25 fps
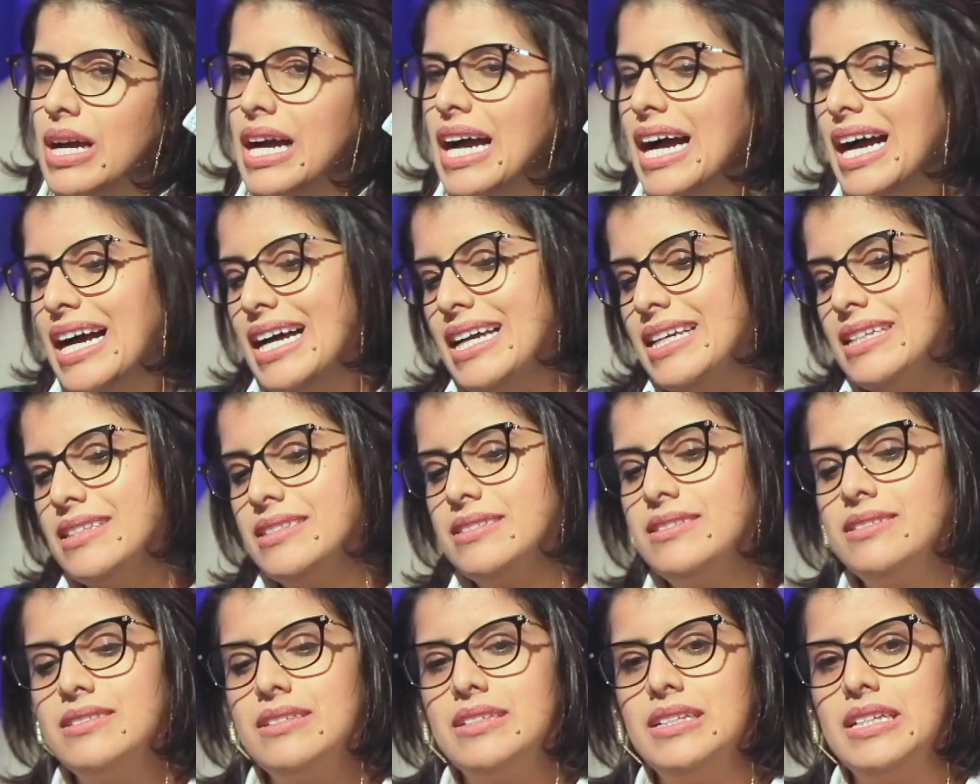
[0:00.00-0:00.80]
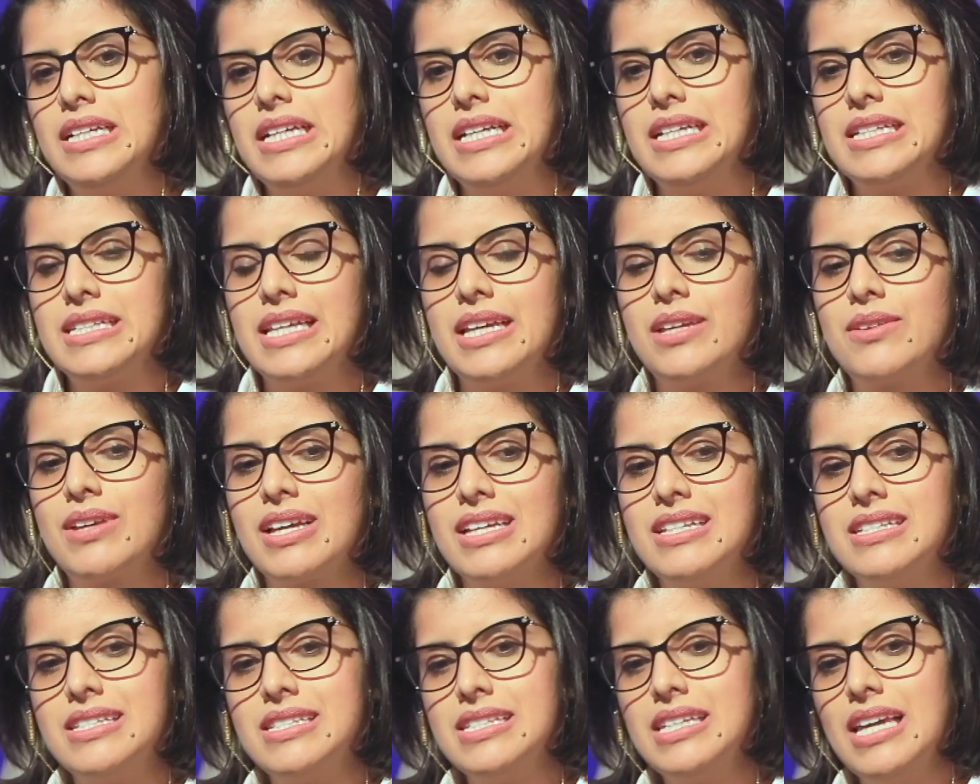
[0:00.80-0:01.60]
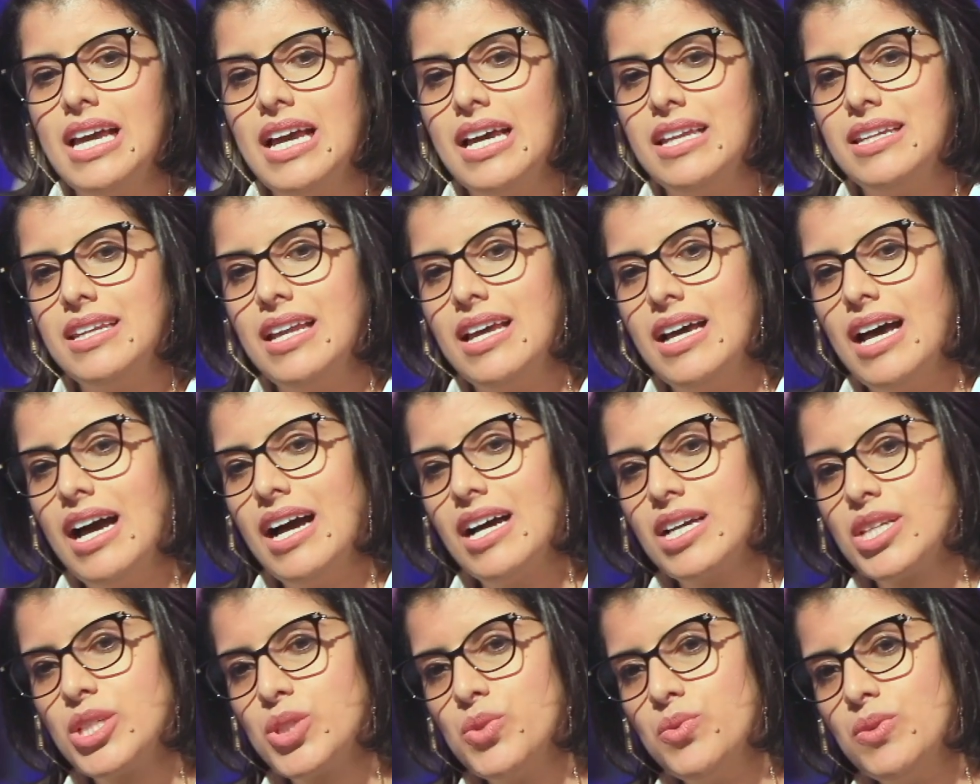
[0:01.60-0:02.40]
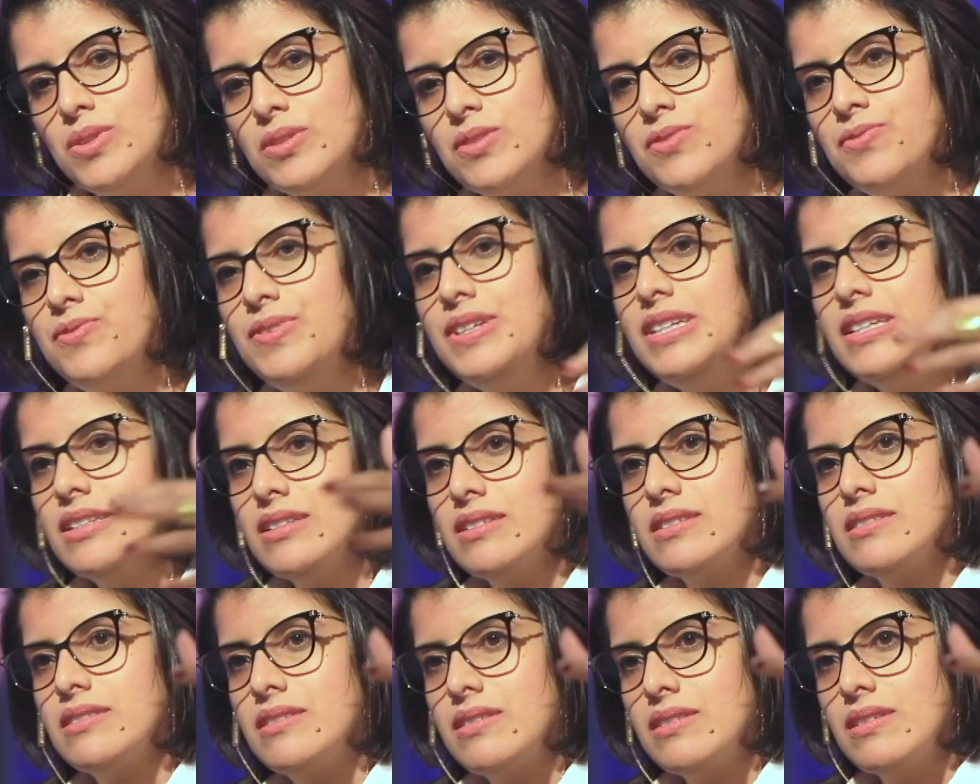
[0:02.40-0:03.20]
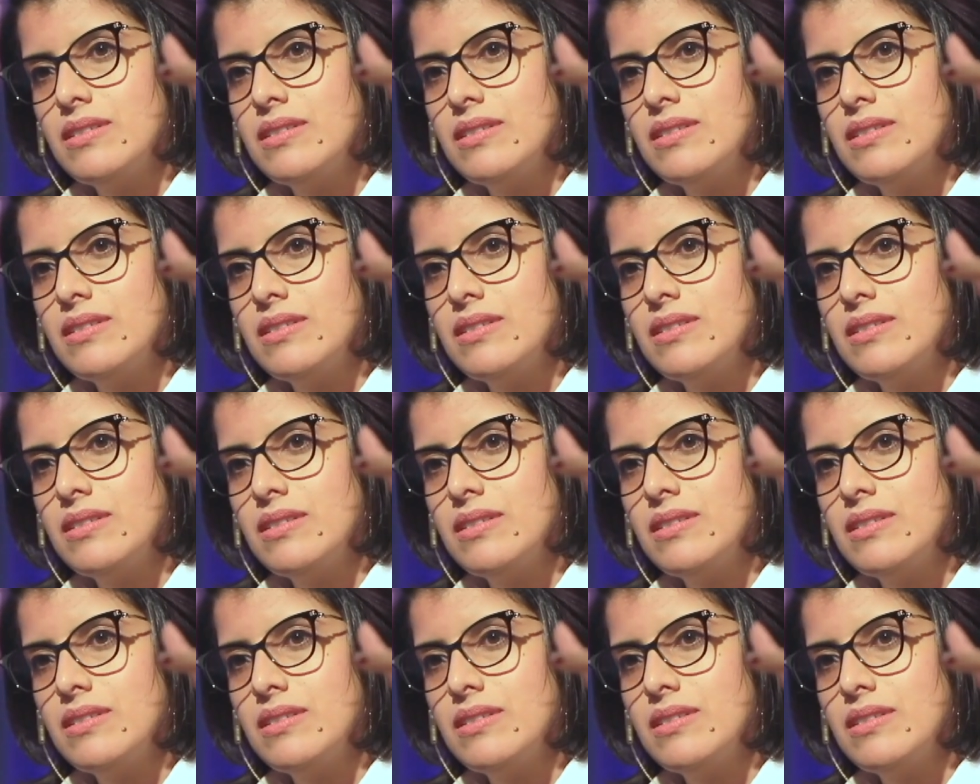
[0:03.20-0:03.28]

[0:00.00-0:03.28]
and they can see an actual field